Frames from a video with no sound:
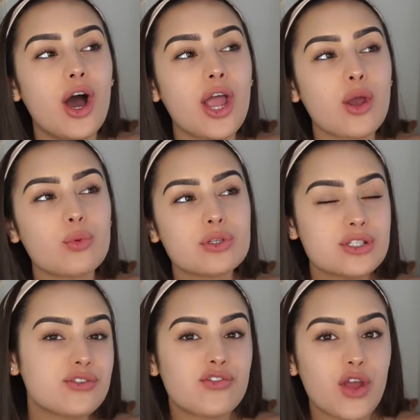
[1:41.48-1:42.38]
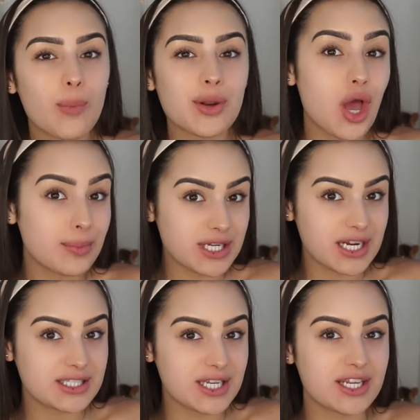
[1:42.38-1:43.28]
I want to film an
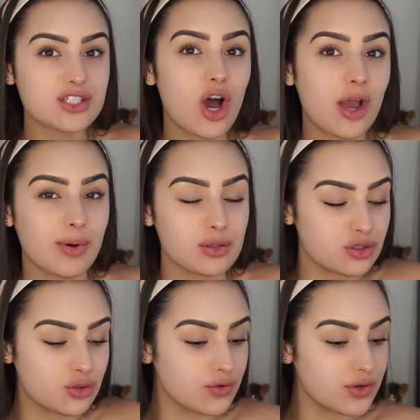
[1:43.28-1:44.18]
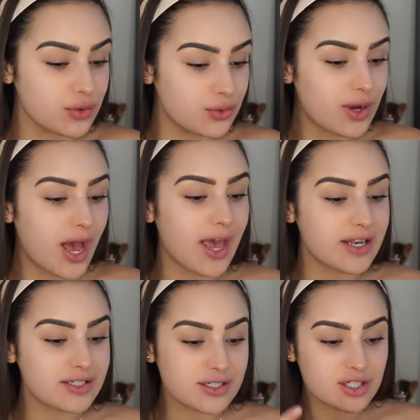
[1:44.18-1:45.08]
updated eyebrow tutorial
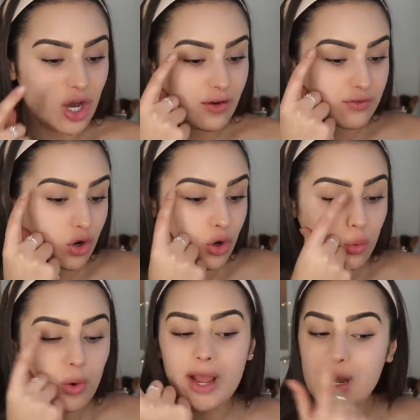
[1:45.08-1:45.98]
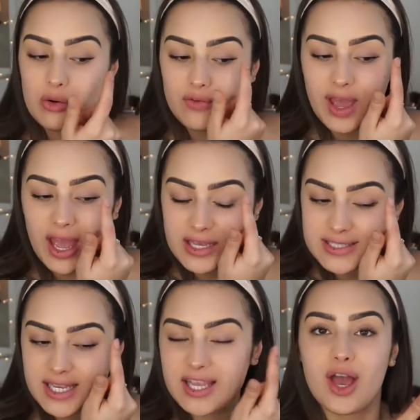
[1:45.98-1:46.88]
and I've got quite a lot of
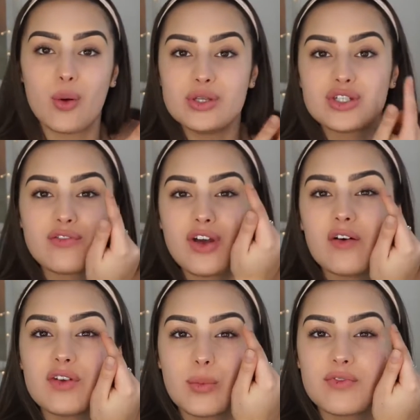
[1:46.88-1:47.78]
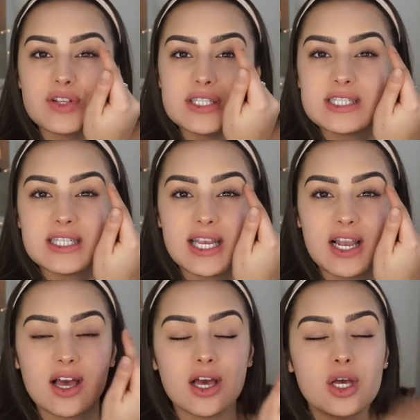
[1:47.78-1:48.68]
hairs here which I've covered up with
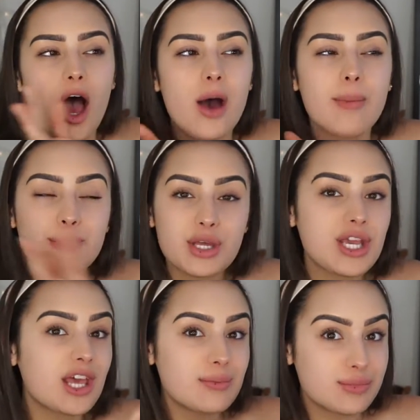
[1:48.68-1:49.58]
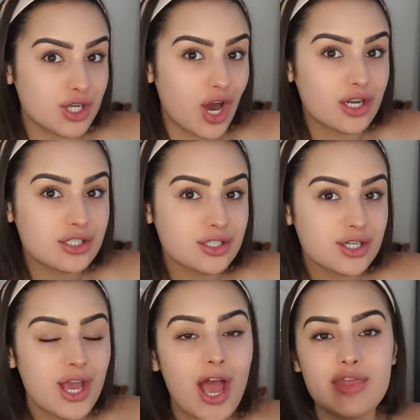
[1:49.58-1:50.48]
concealer. I'm going to get them done
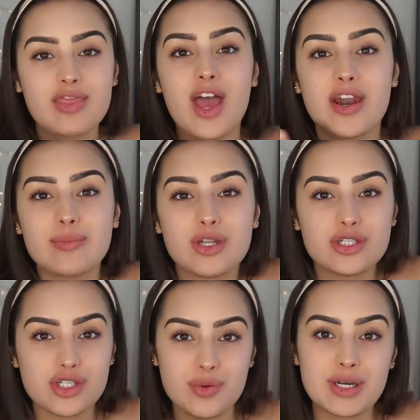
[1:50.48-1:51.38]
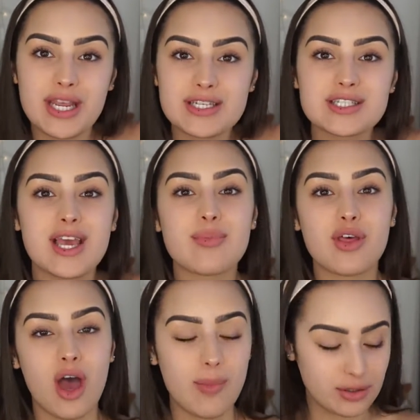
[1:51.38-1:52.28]
and then I'm going to do an
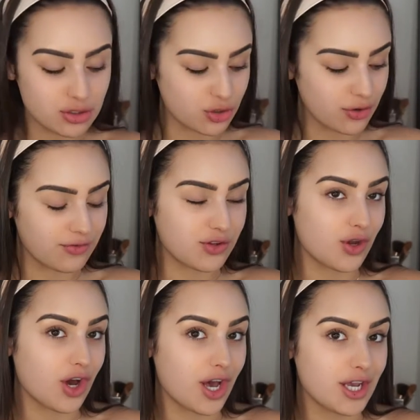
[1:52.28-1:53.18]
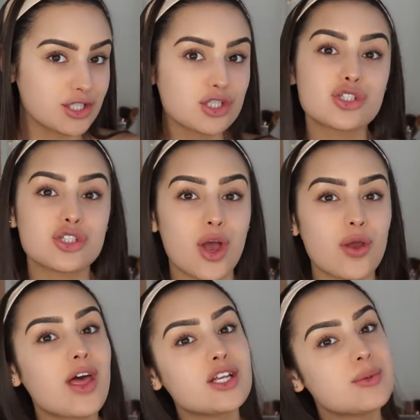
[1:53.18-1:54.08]
in-depth eyebrow tutorial for you guys.
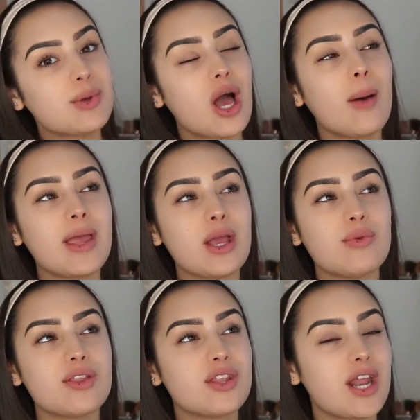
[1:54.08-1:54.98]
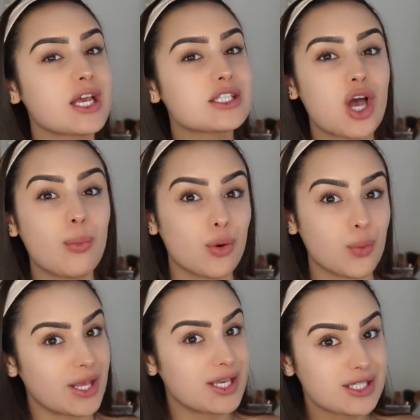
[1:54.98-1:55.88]
So that should be coming within the next couple of
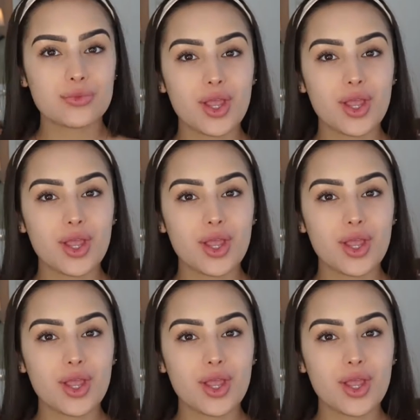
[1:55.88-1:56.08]
weeks.